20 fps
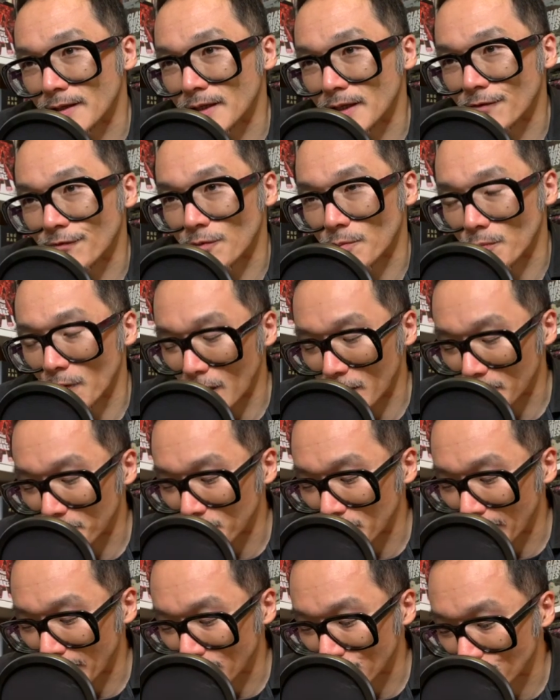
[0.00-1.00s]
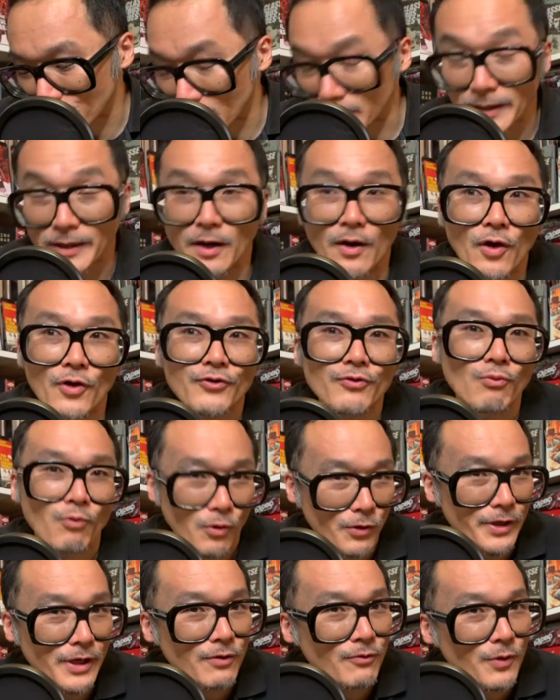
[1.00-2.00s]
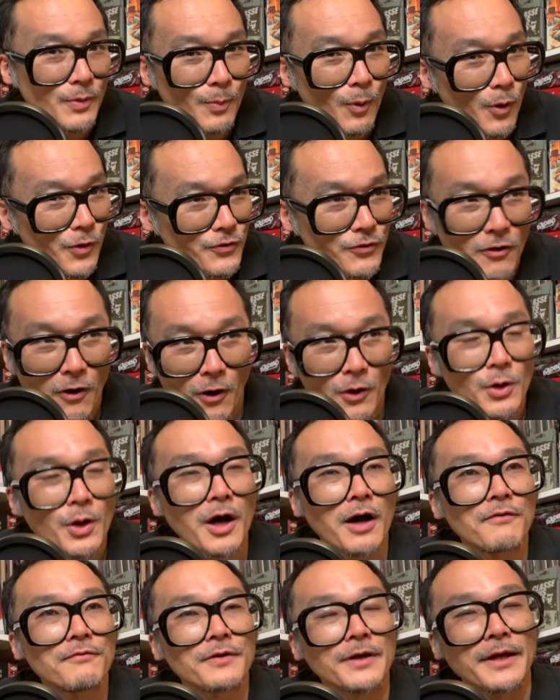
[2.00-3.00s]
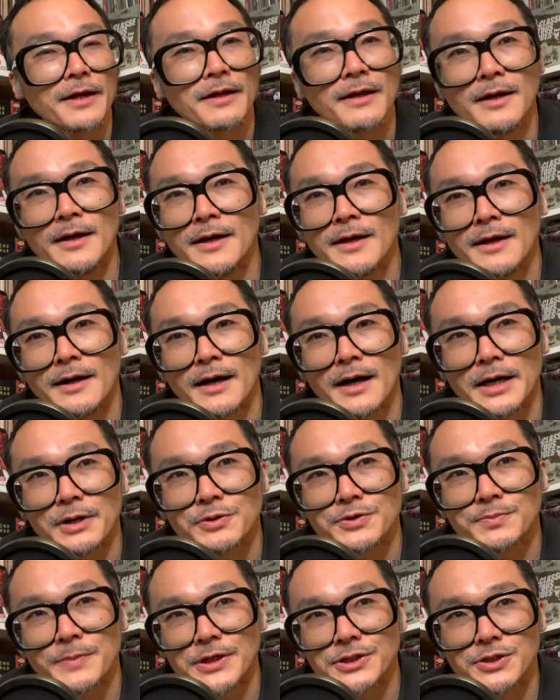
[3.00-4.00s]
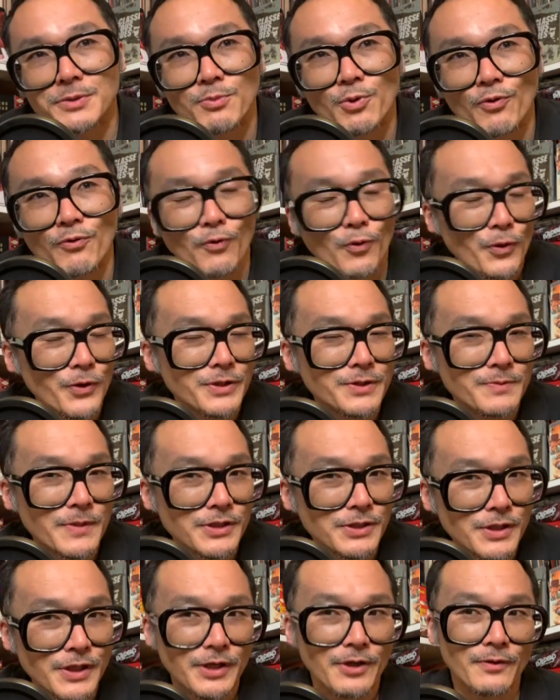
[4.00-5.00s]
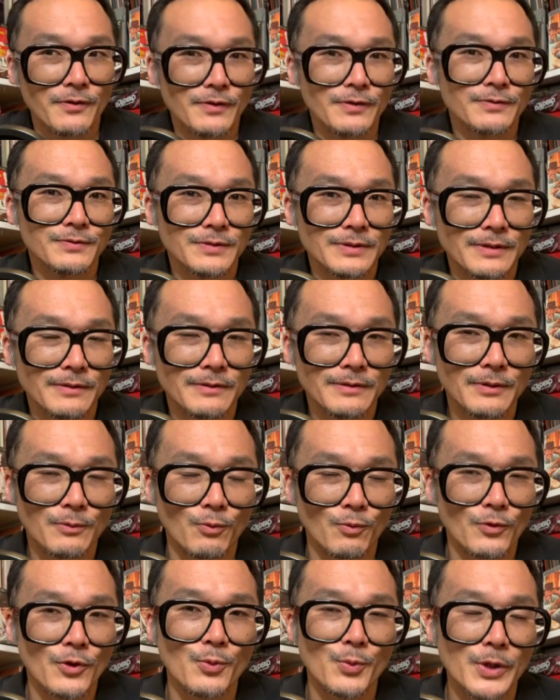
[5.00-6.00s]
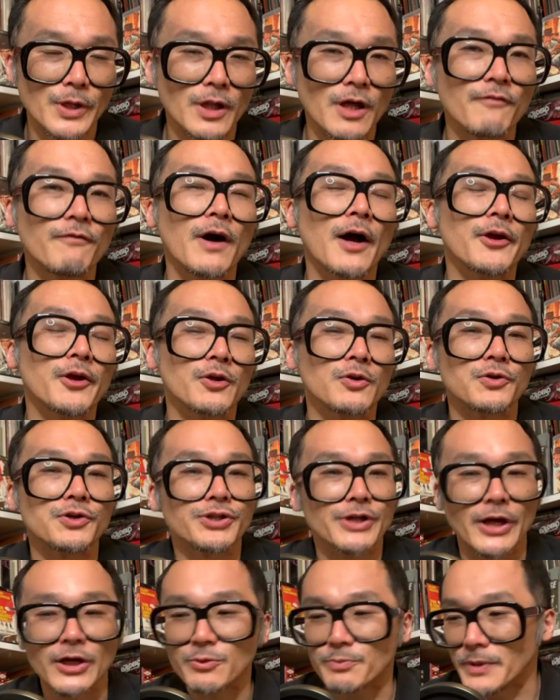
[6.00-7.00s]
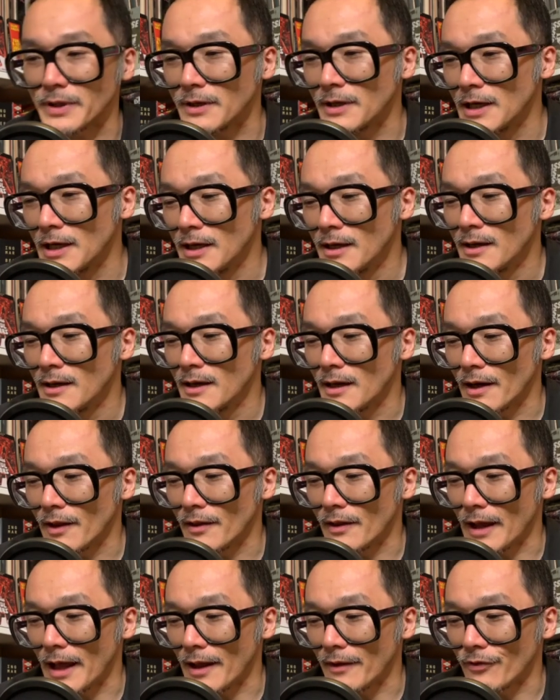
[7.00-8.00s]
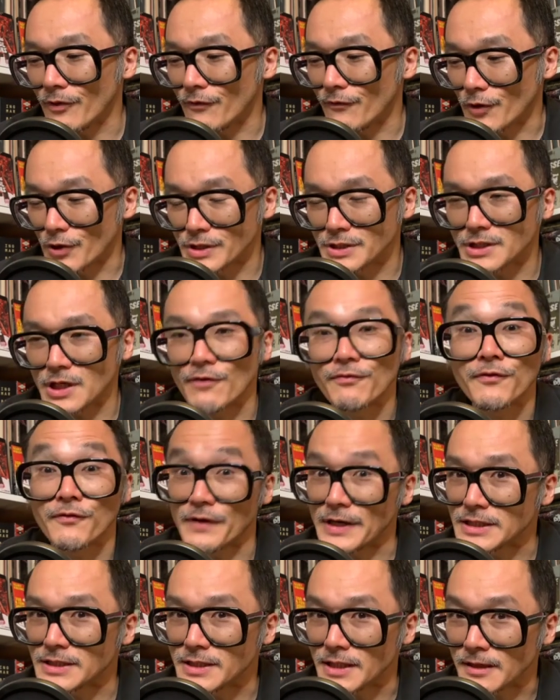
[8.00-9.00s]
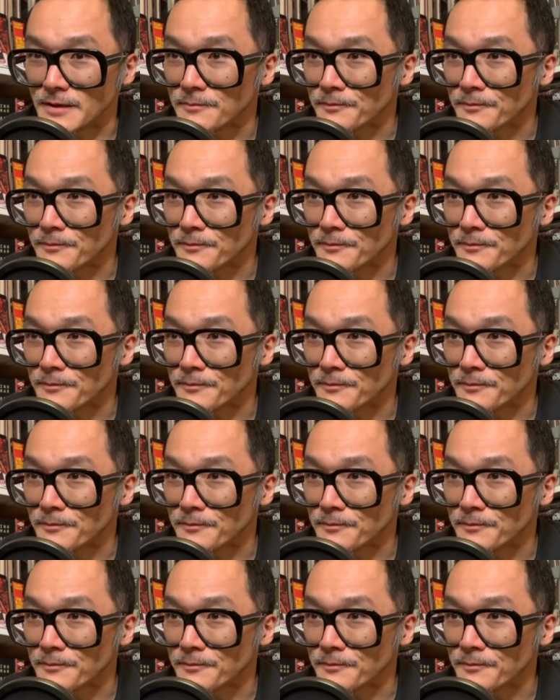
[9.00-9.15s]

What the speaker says: from Polyplat as well. And also working with Boris Karloff again. It was mentioned before, and it's mentioned here, the real avuncular gentleman and the very self-effacing